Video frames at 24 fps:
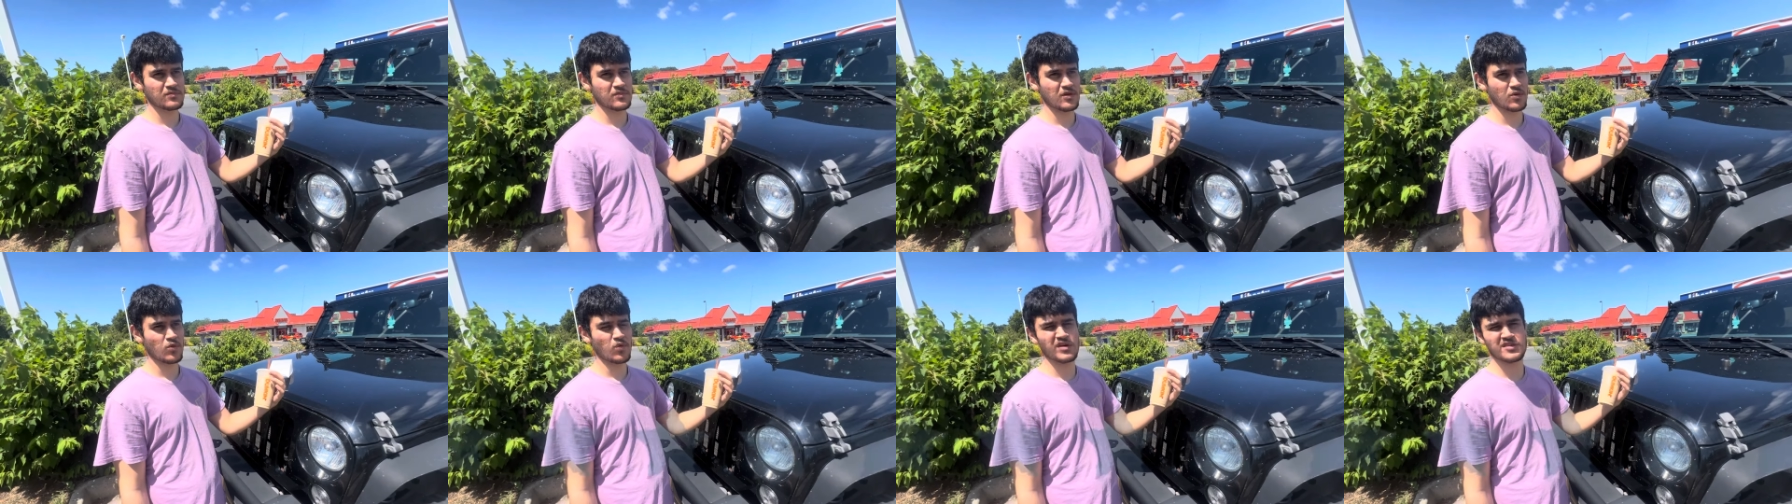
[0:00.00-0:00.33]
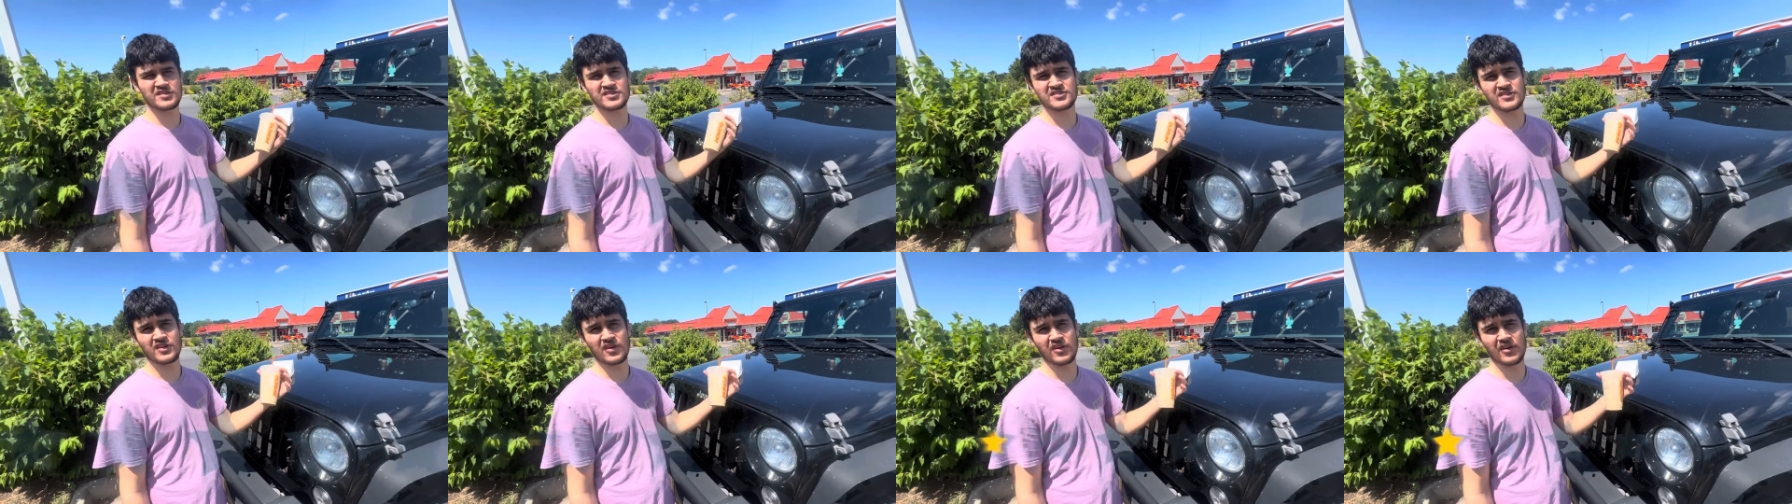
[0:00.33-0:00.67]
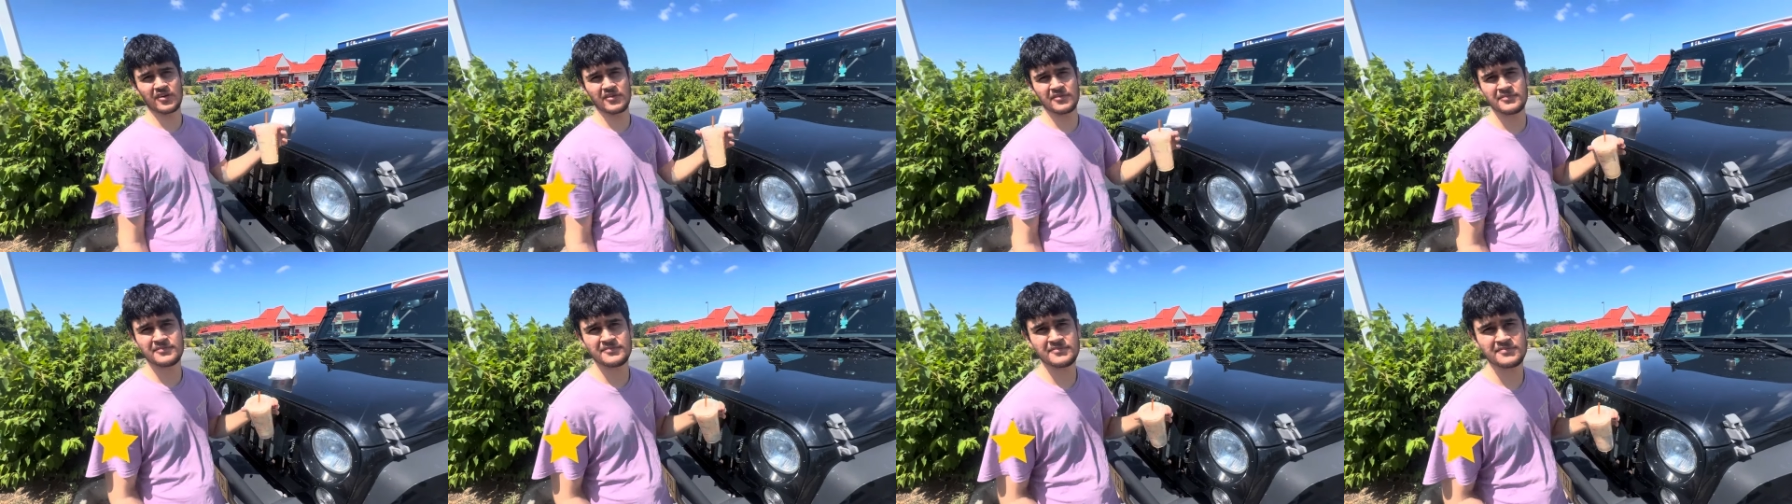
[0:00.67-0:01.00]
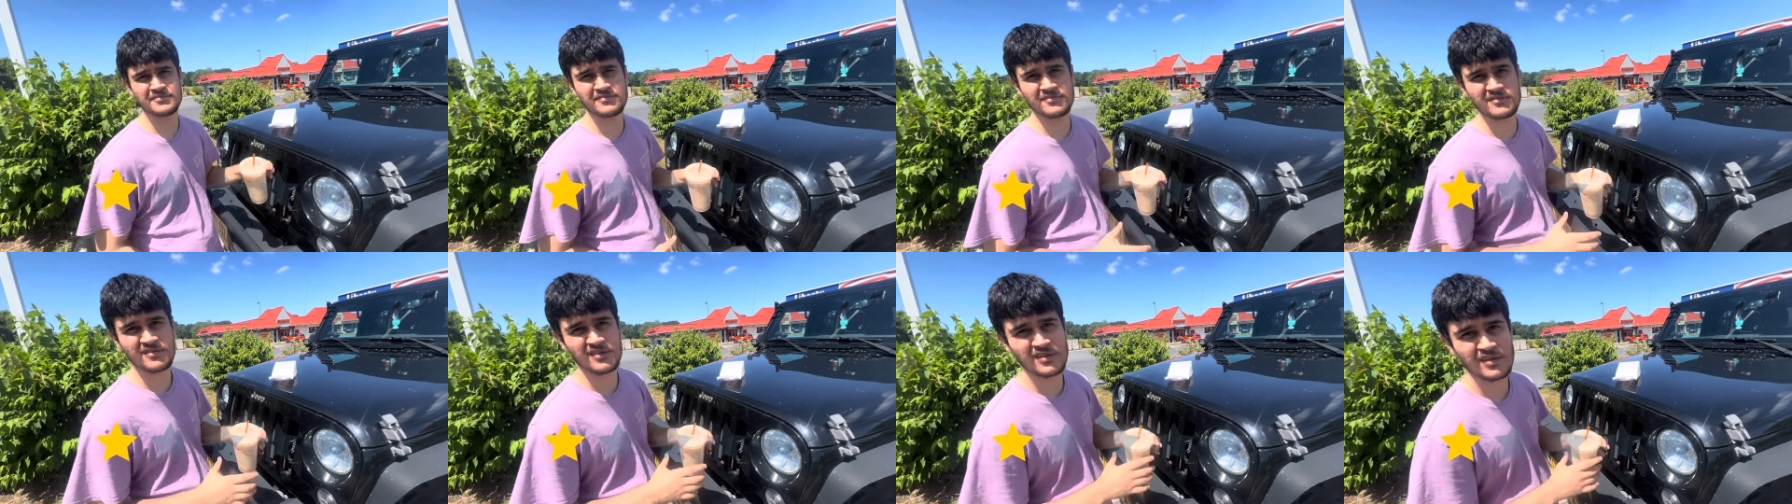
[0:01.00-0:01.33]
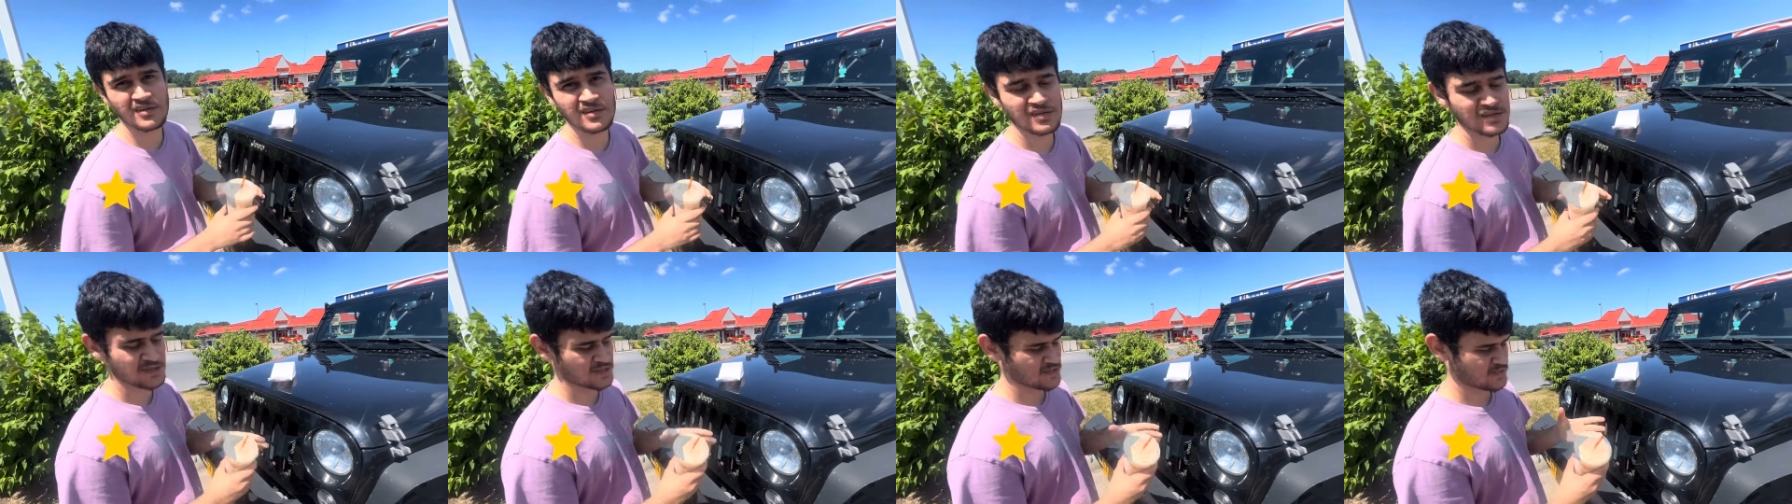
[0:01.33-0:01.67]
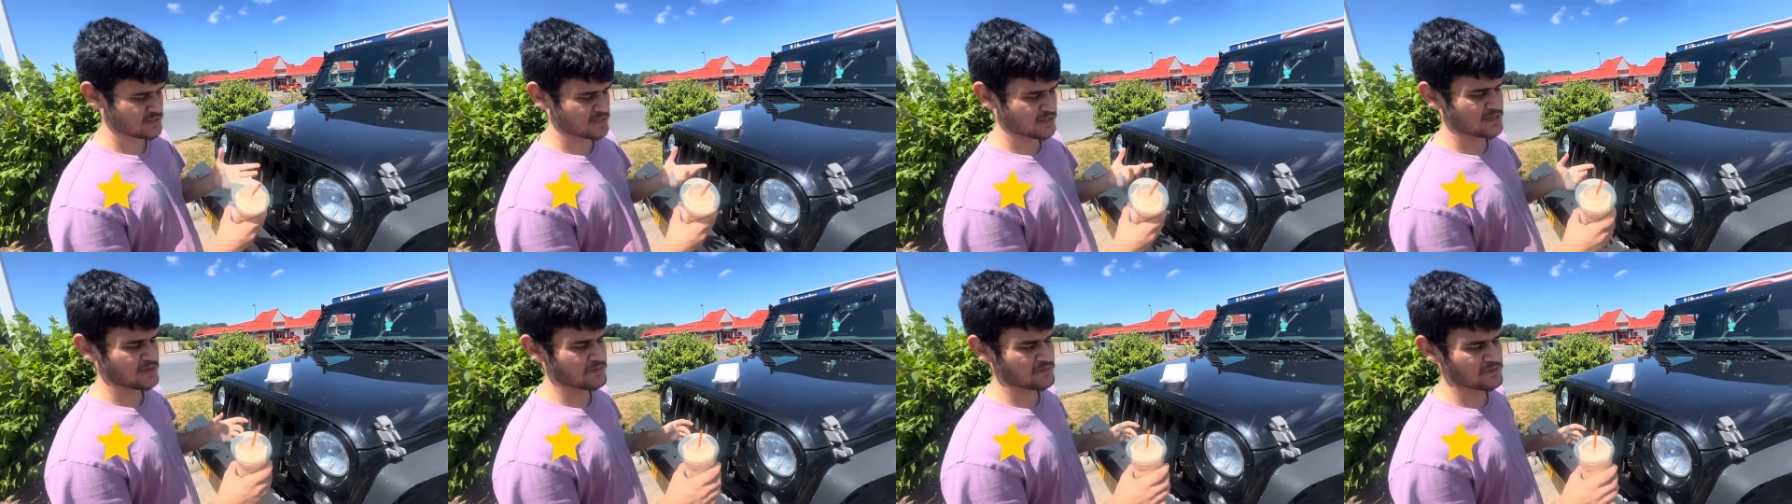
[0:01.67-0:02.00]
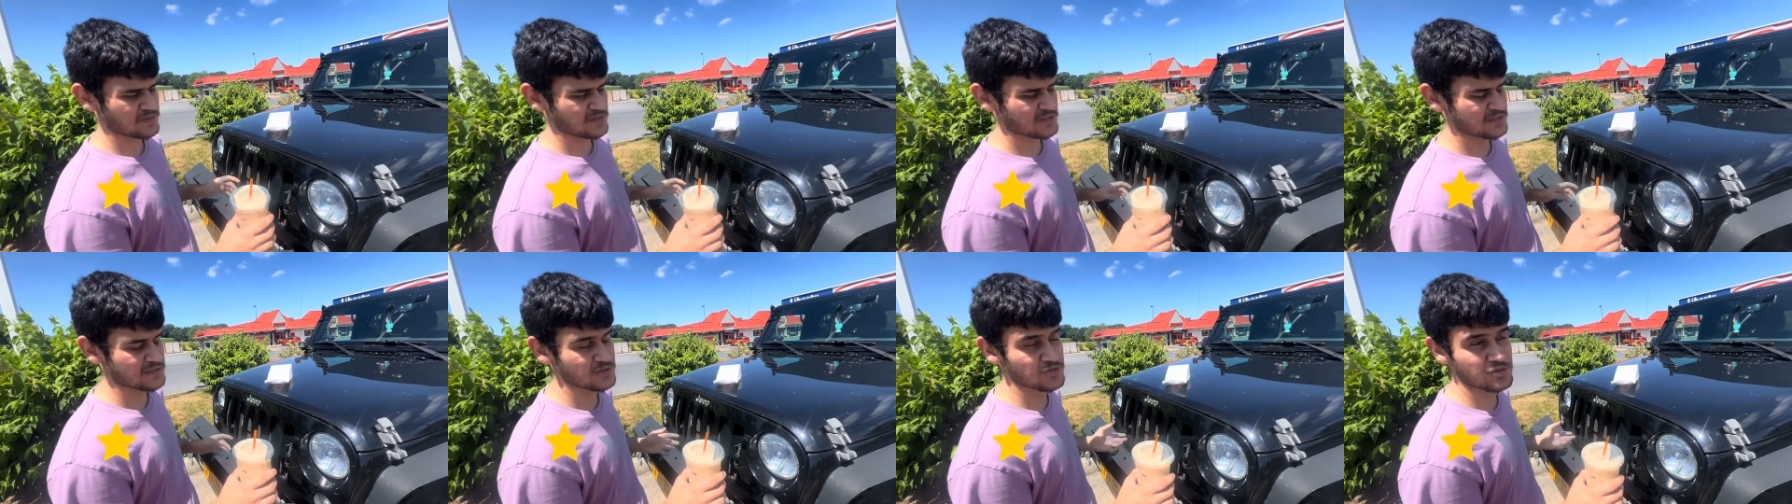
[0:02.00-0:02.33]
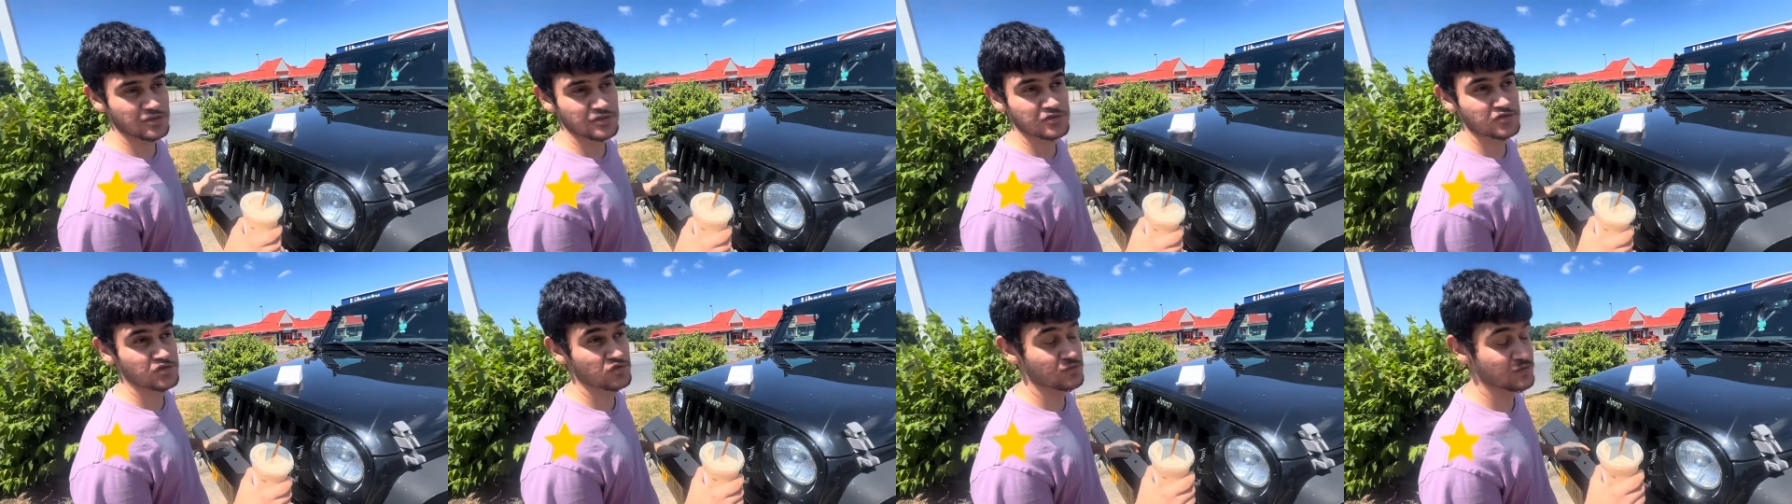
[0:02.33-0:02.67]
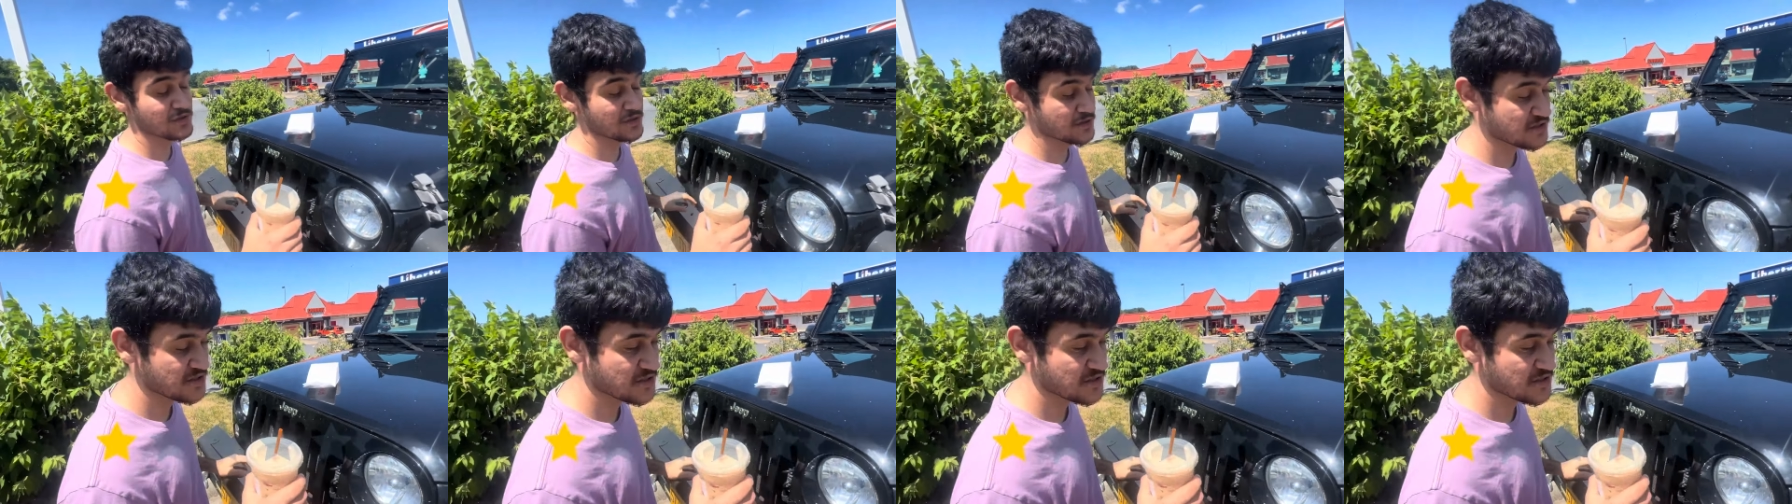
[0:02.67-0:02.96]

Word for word: one star. And I'm really doing too much,